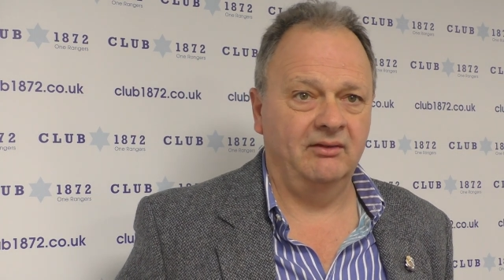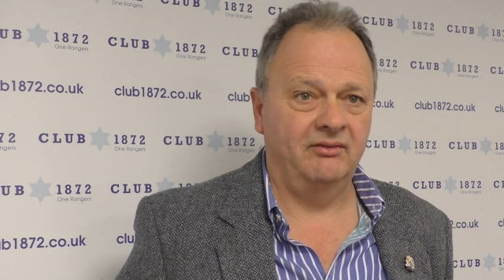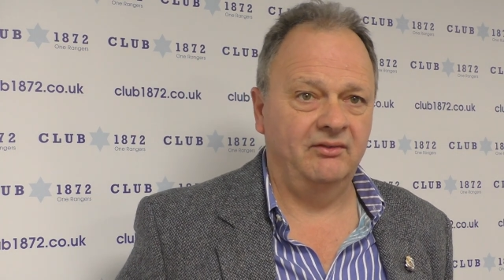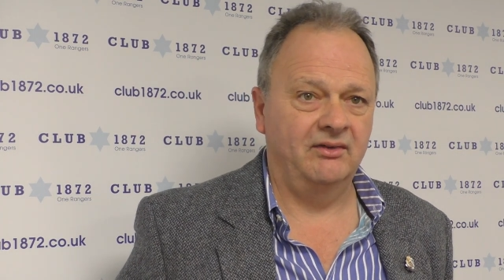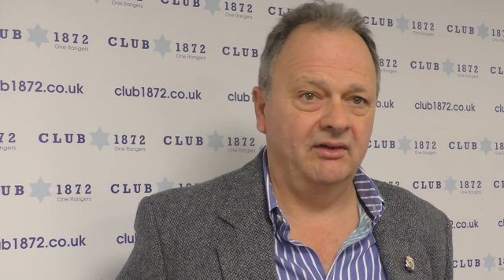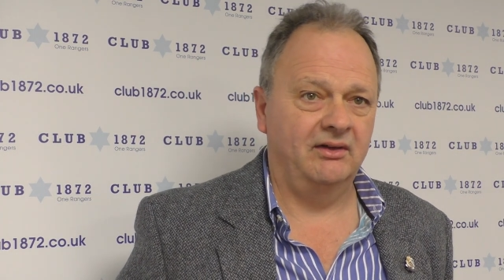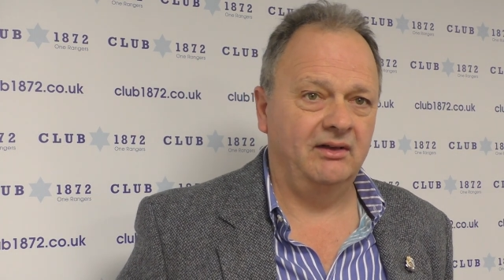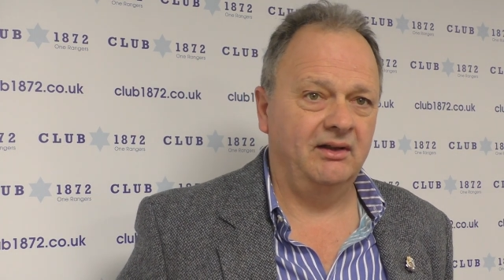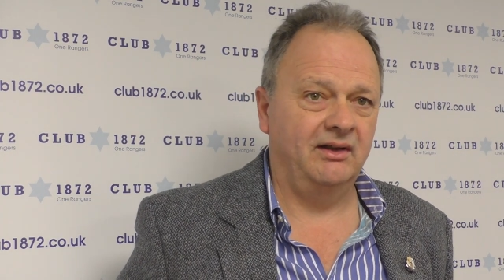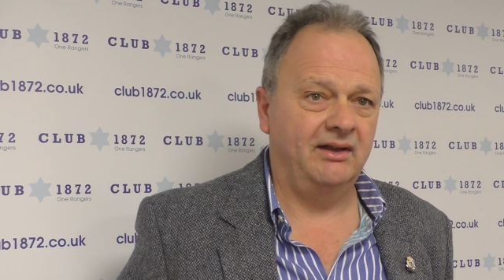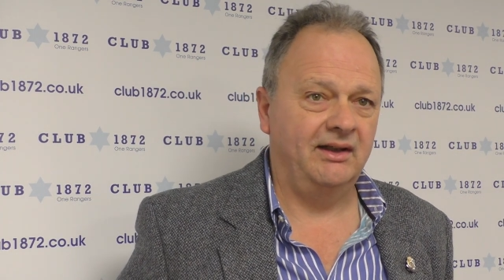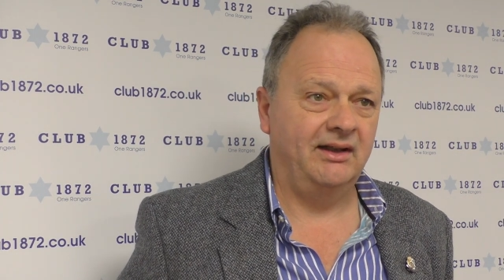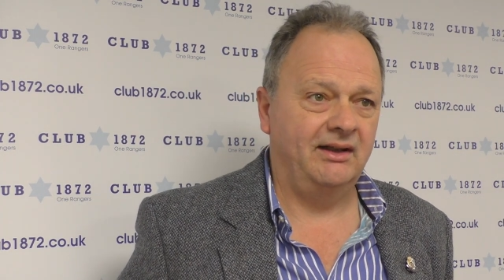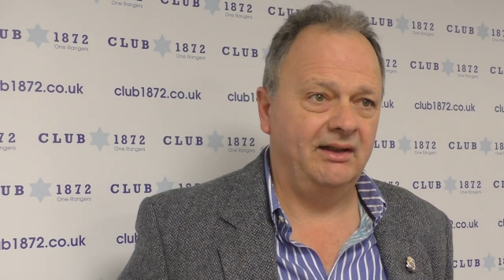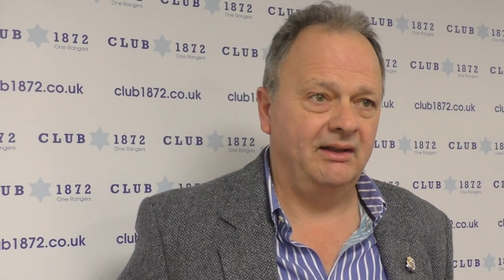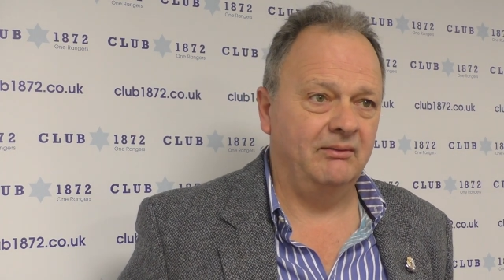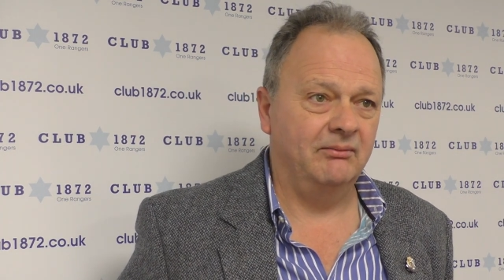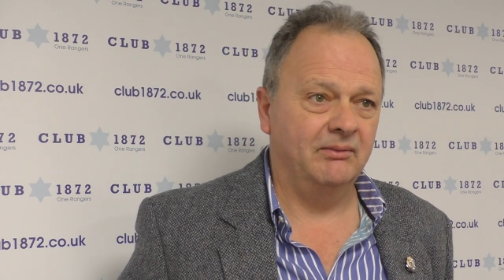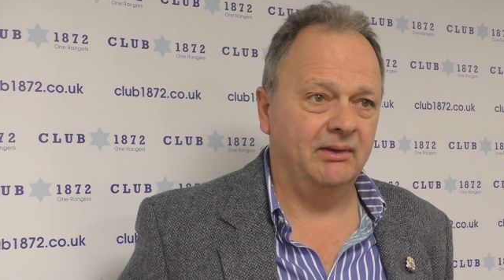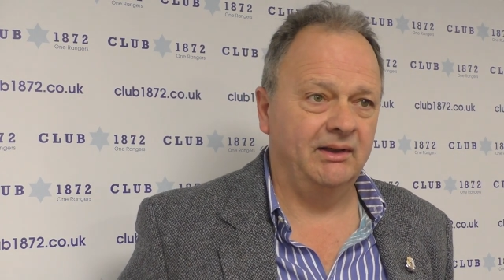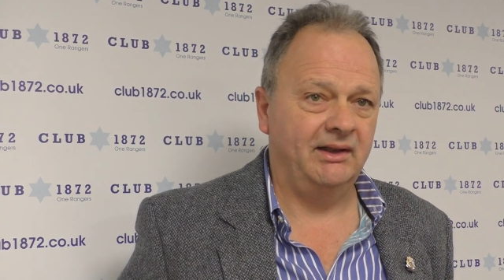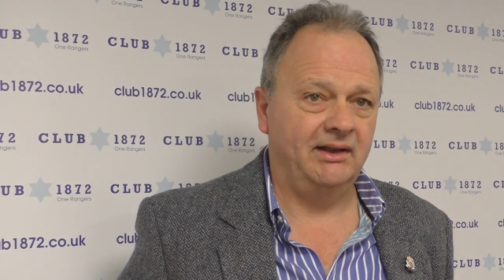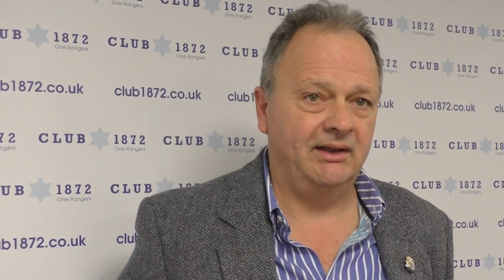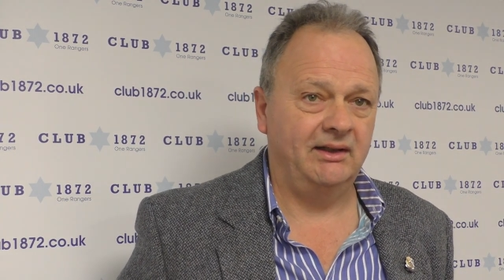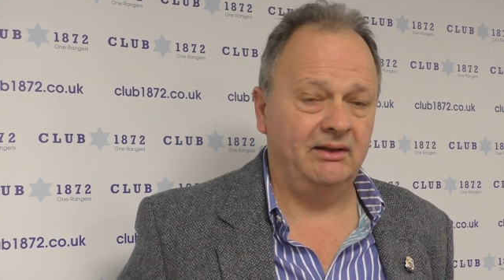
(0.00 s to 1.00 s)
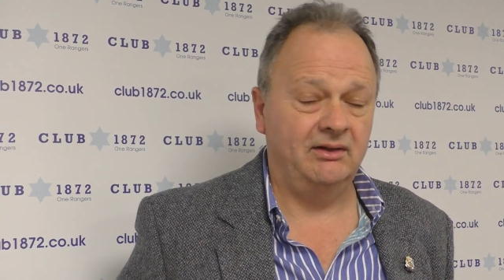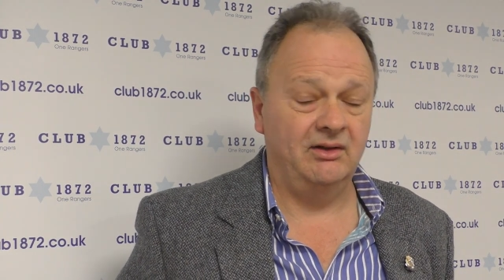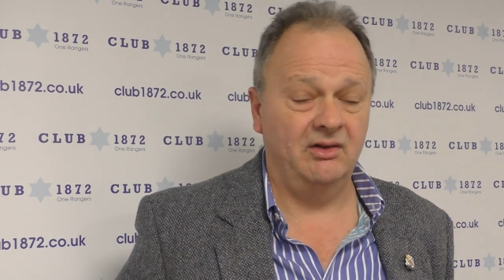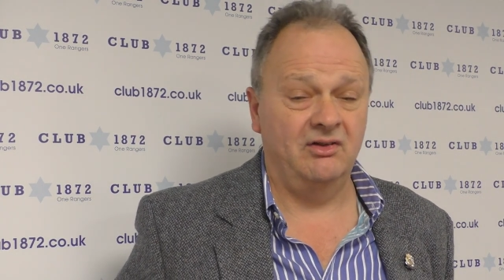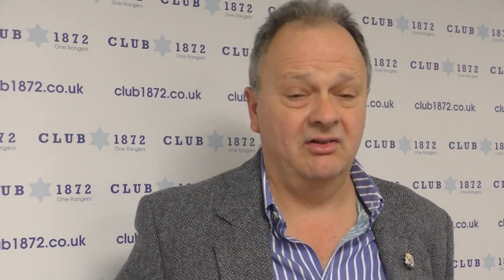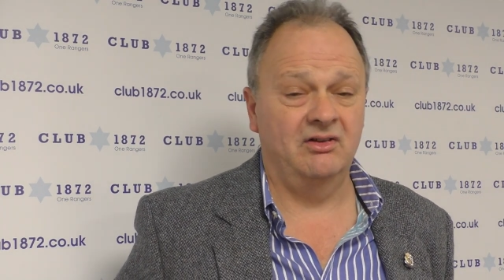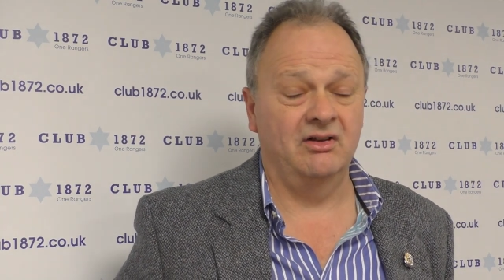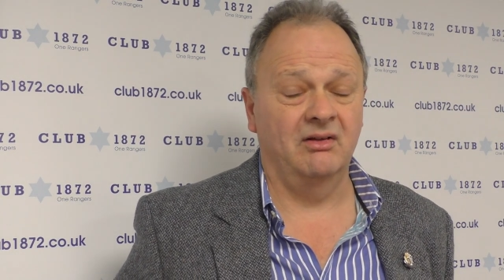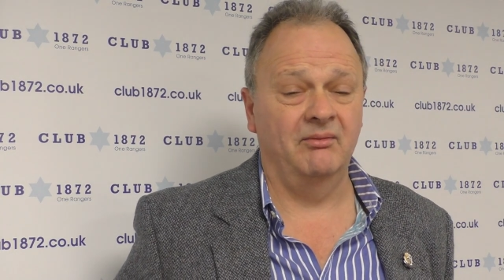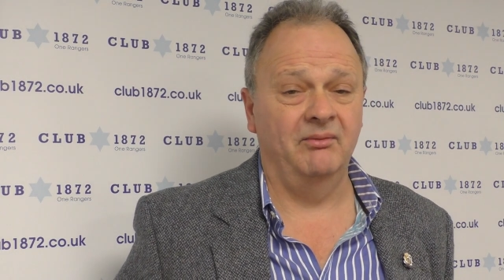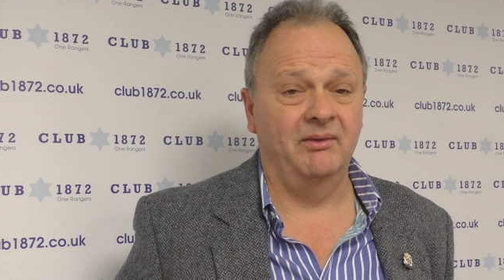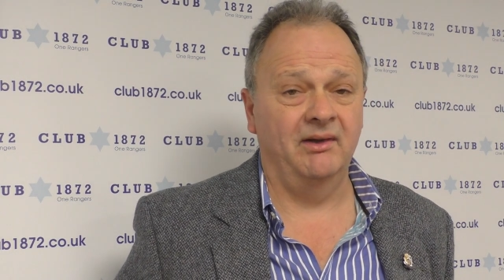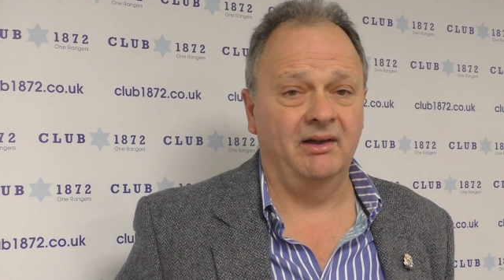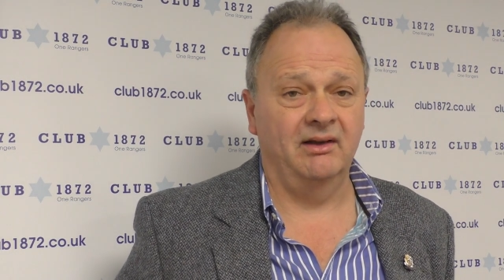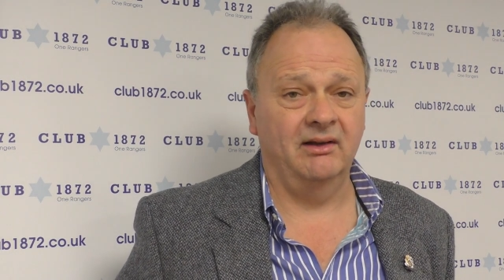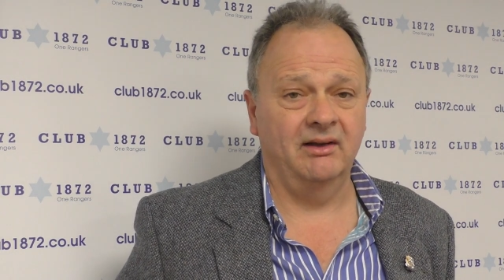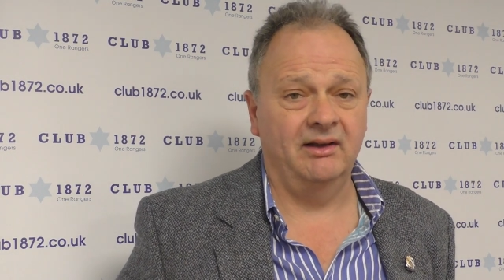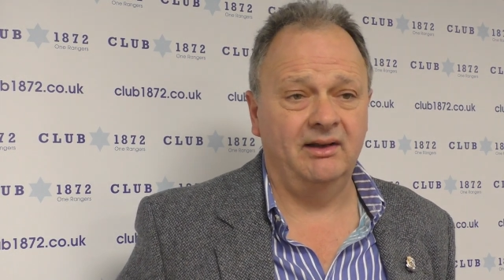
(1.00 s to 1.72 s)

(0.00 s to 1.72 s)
if they're donating money to something